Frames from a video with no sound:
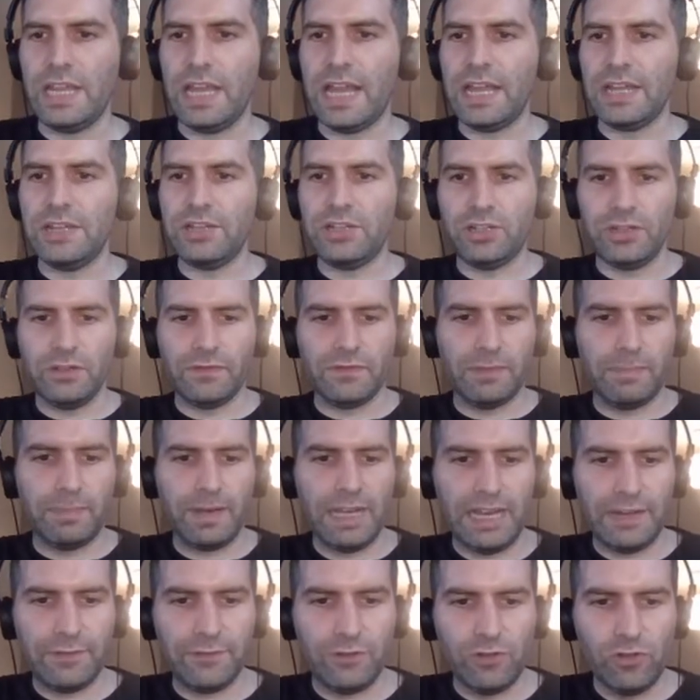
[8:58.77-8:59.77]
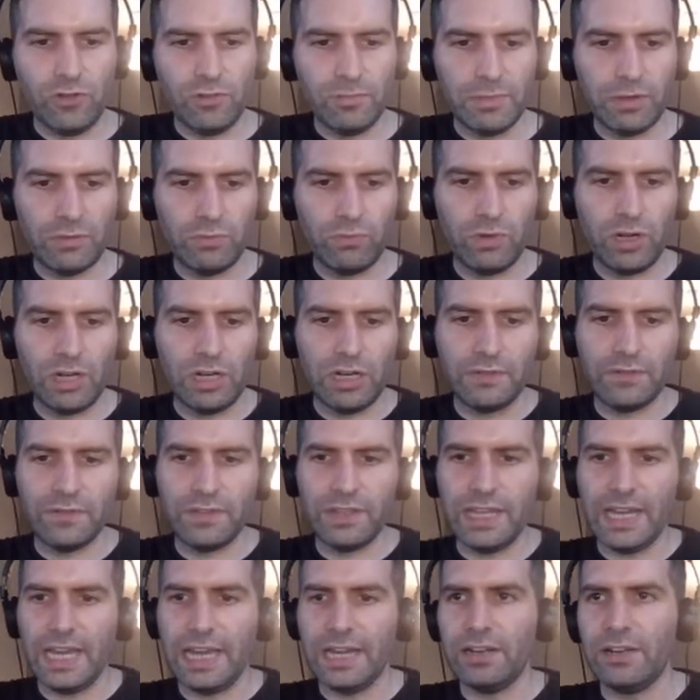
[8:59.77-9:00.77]
edge of the platform rather
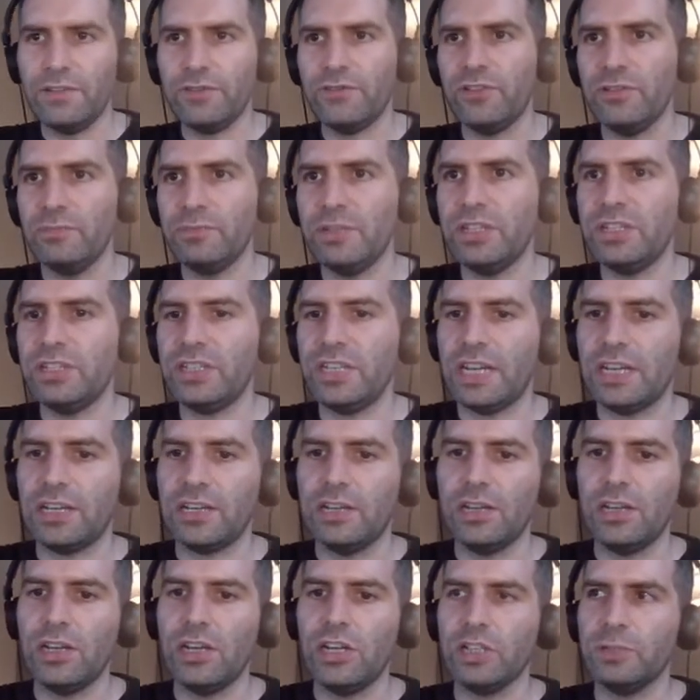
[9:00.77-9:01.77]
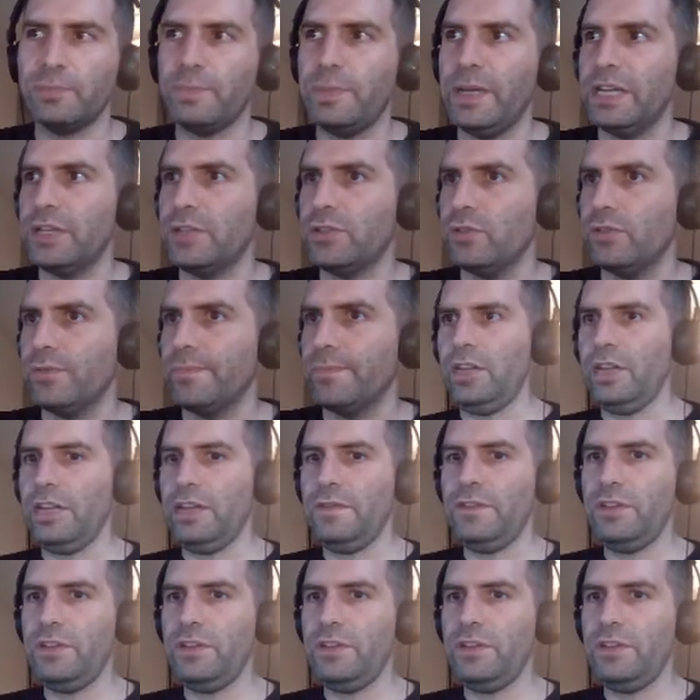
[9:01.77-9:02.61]
than from the second last pixel. If